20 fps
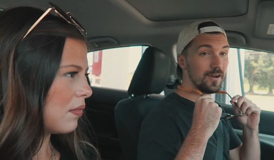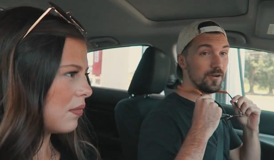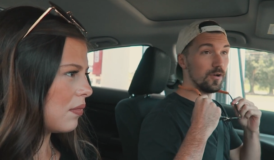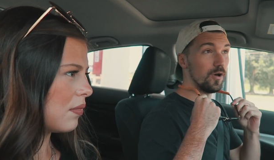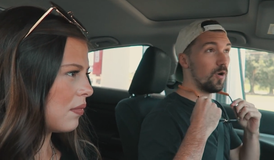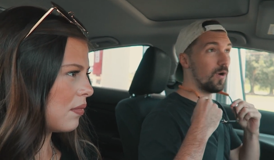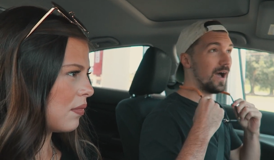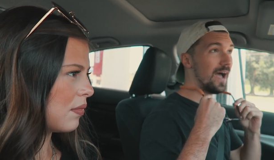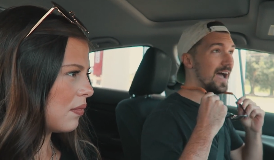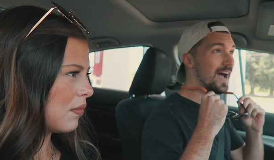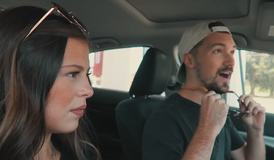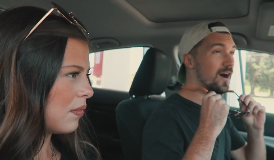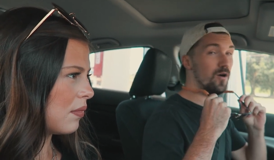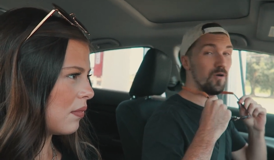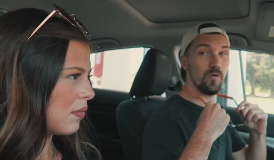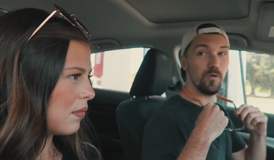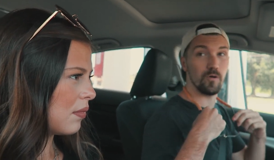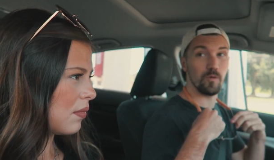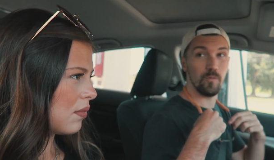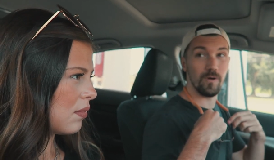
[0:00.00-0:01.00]
Speaker 1: I don't know
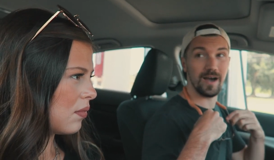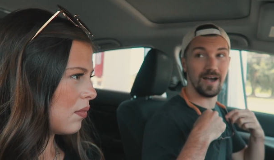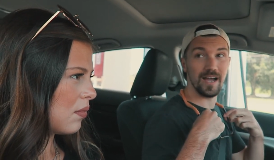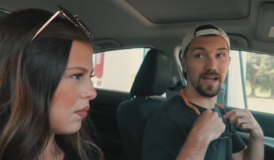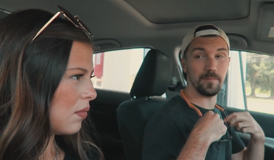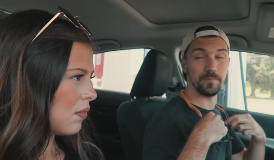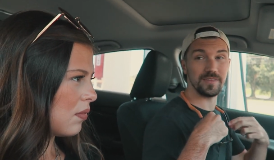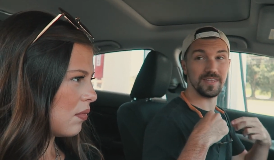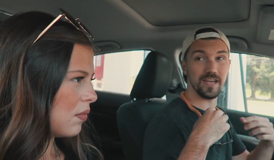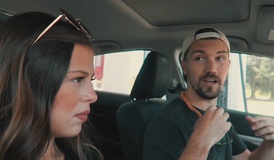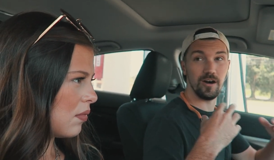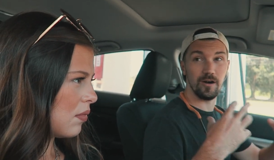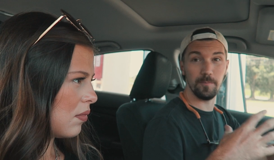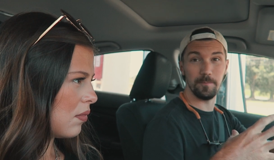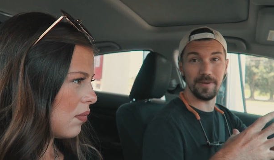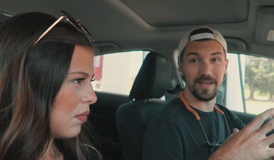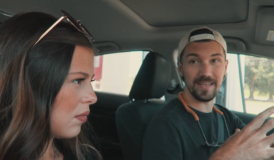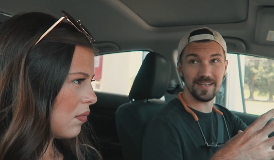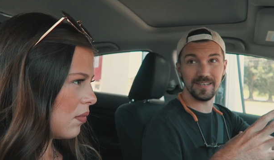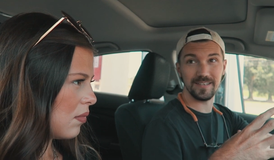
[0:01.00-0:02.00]
how or why, but they all
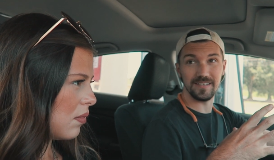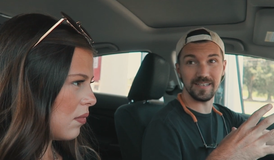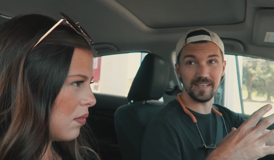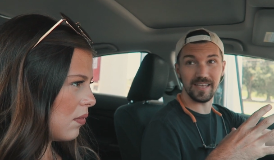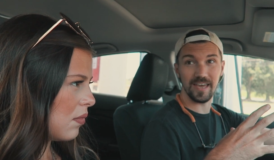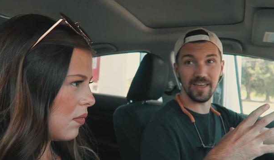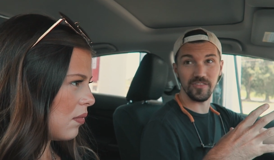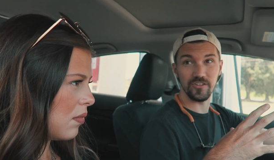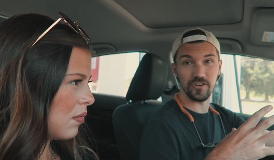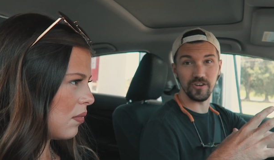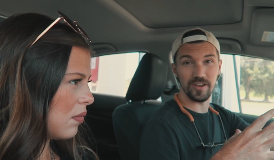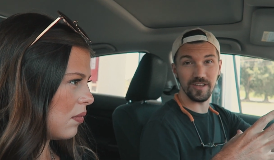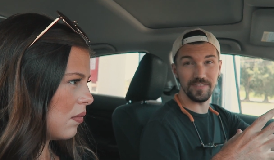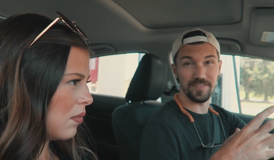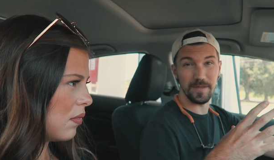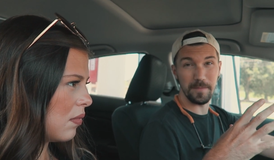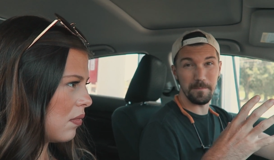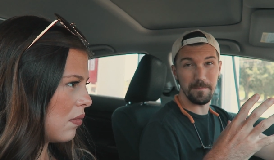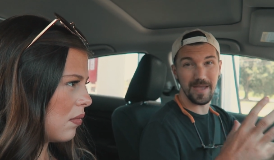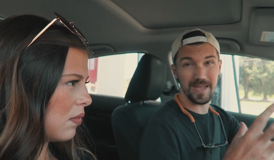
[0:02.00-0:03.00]
banded together
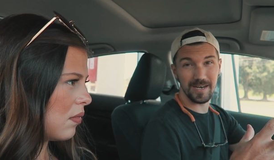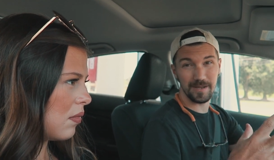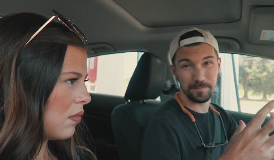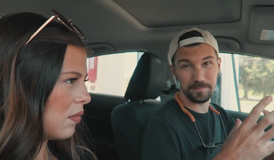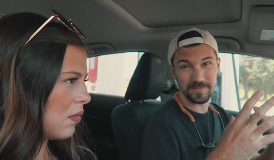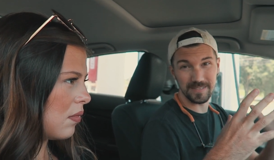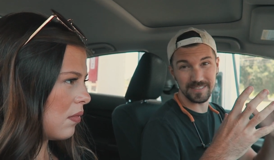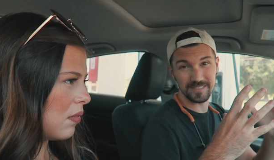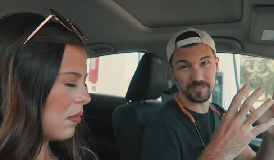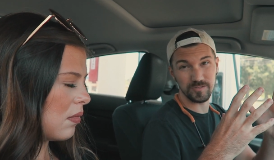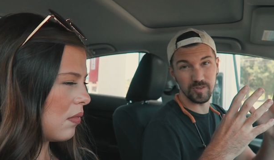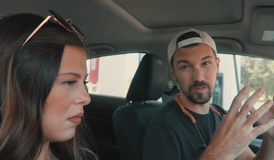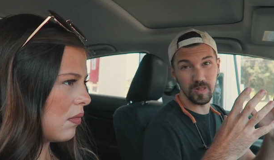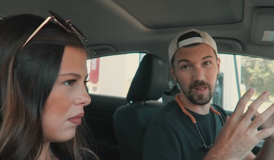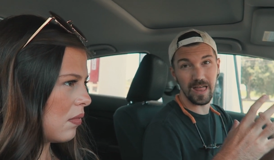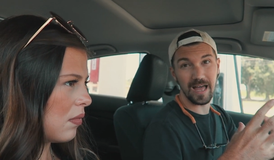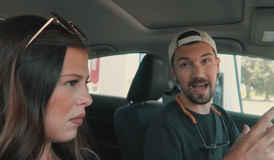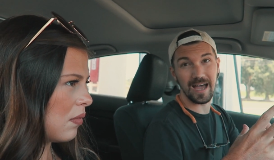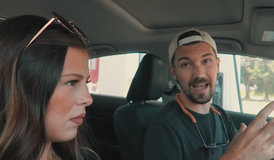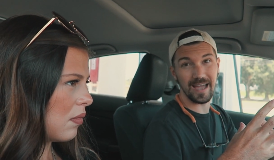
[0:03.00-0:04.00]
and they made up this
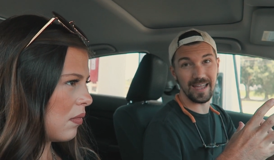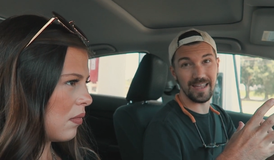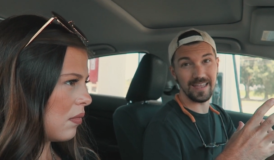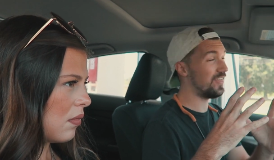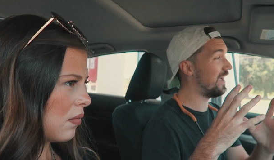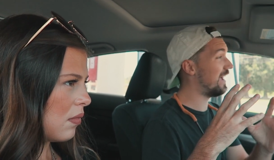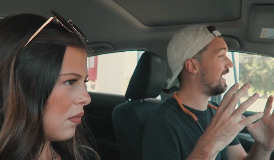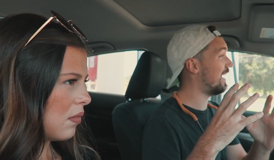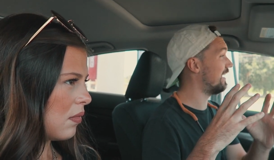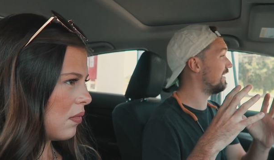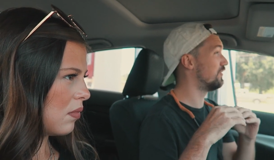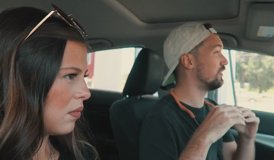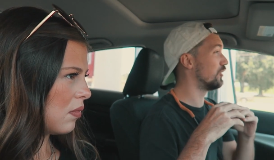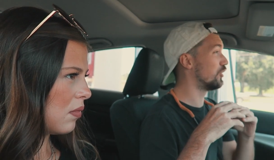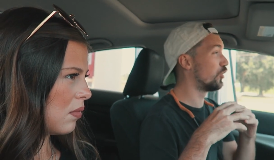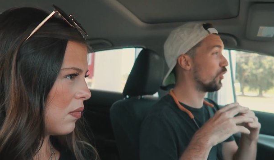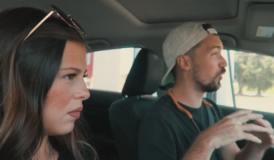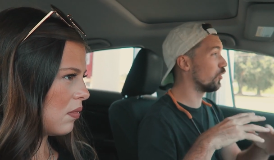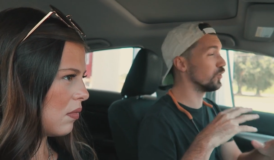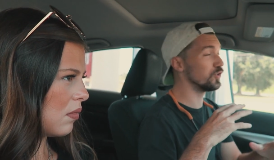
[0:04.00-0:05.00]
lie that the
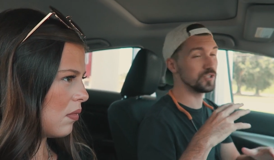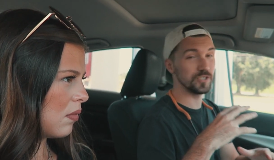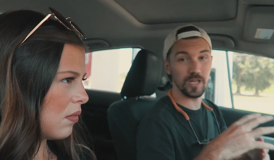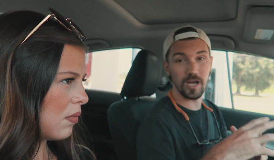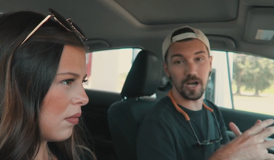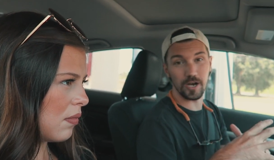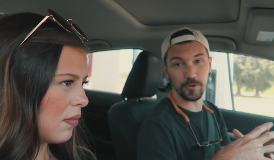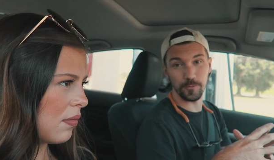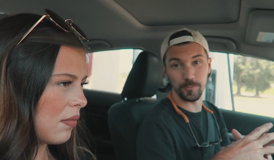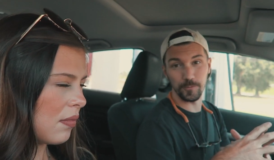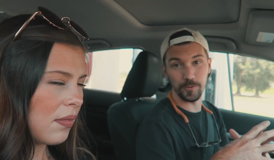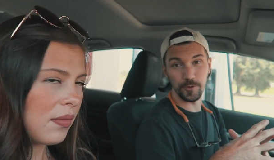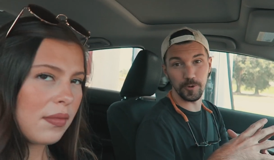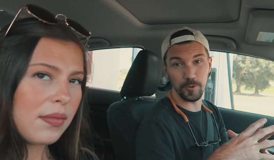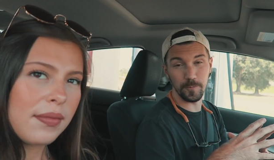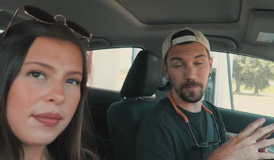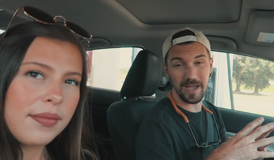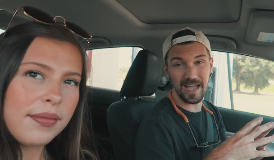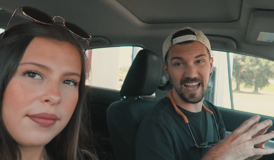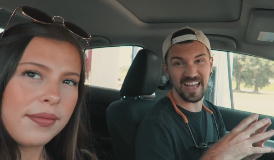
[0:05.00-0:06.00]
girls' locker
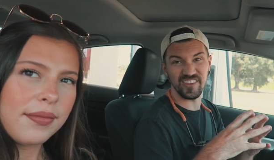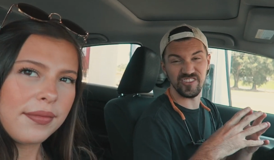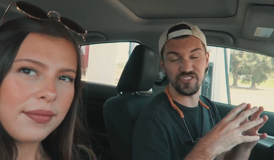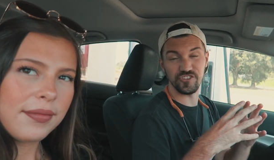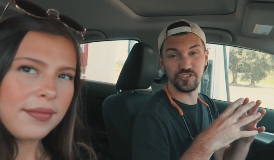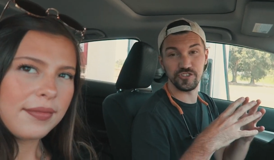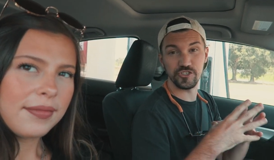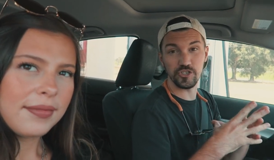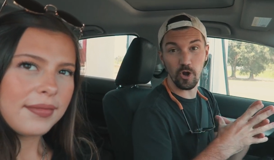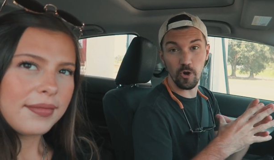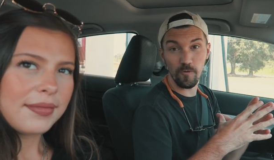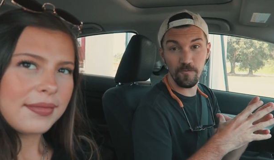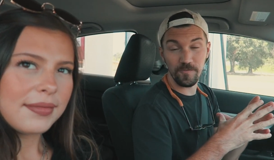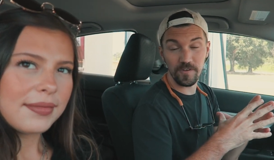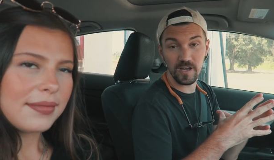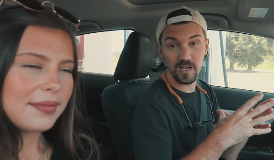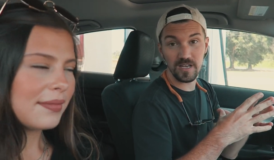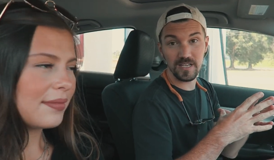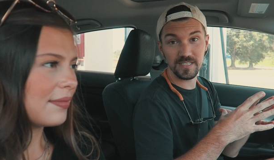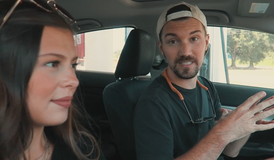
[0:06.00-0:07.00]
room had
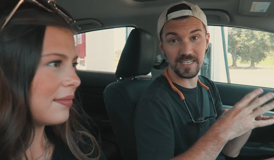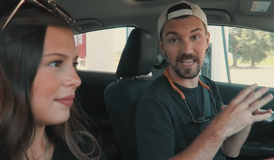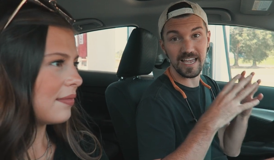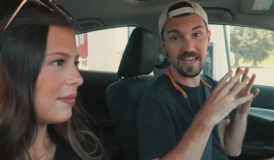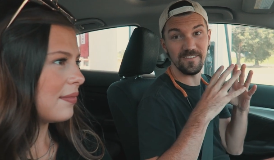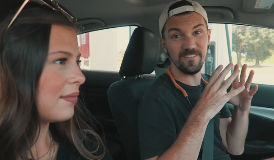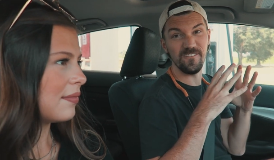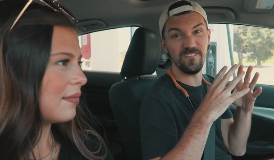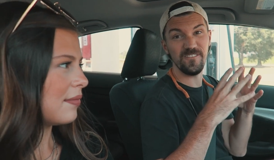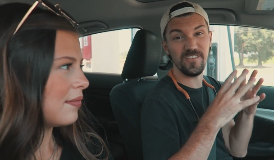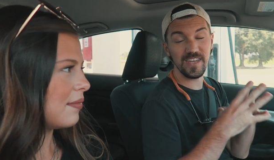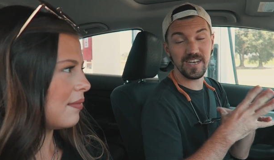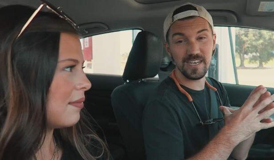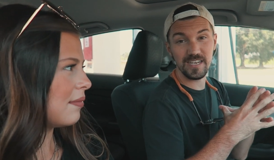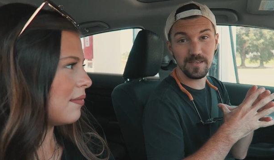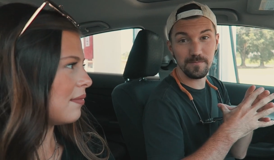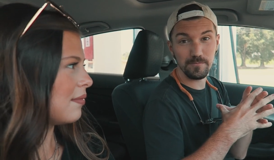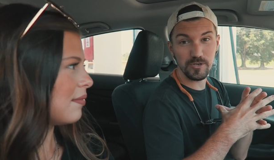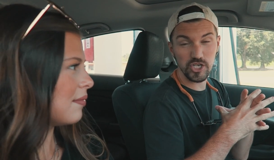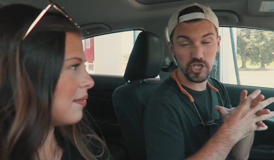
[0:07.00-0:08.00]
sofas and
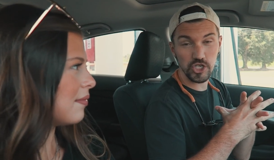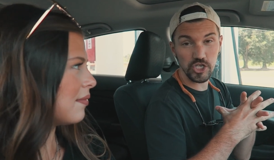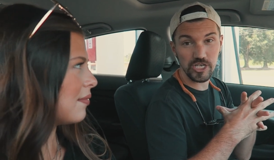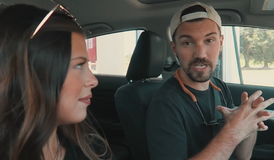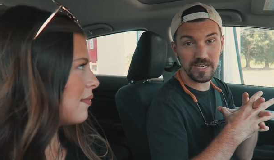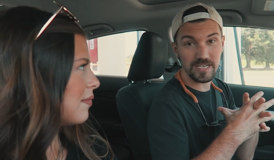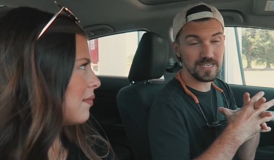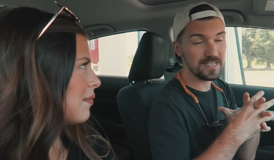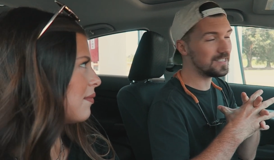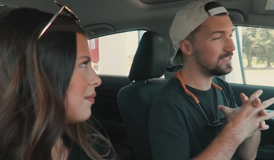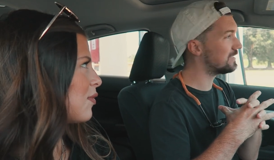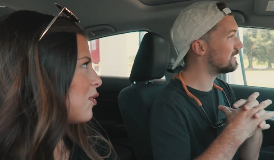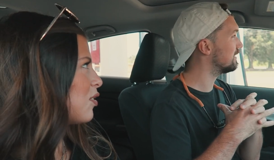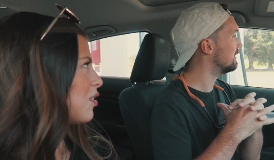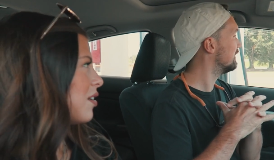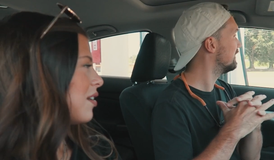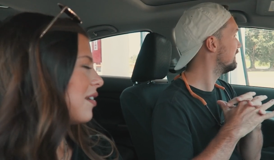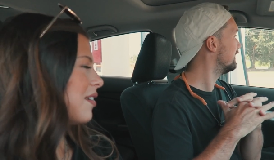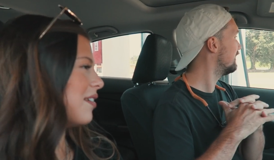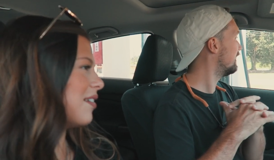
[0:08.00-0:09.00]
vending
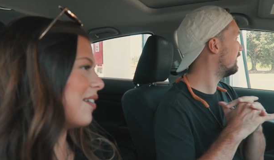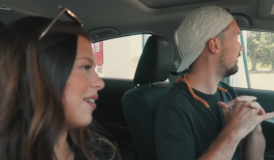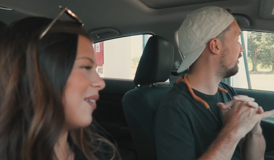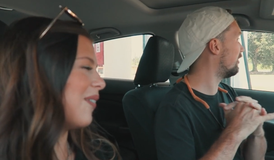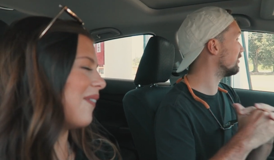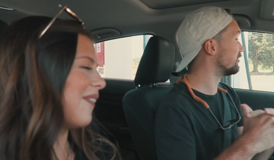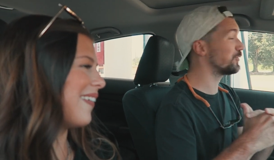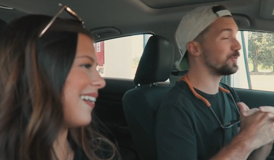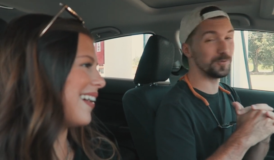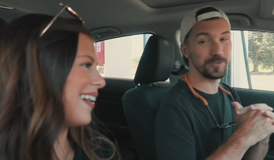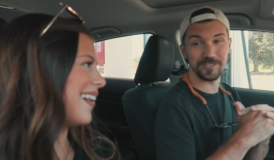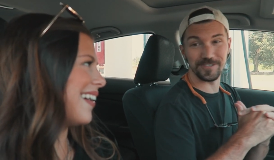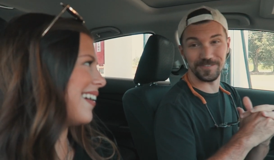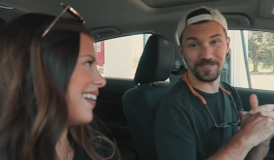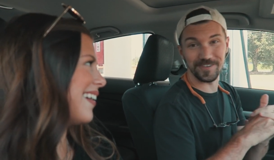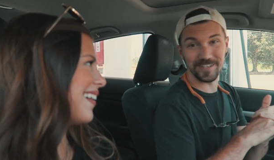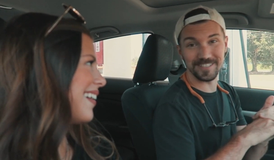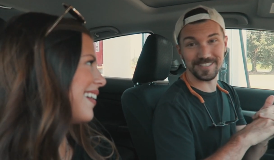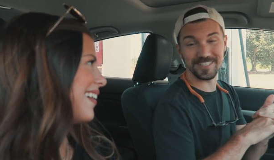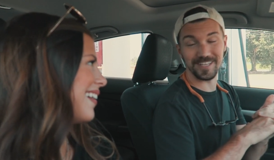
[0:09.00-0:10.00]
machines no and all way. sorts
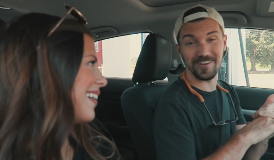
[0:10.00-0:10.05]
of fun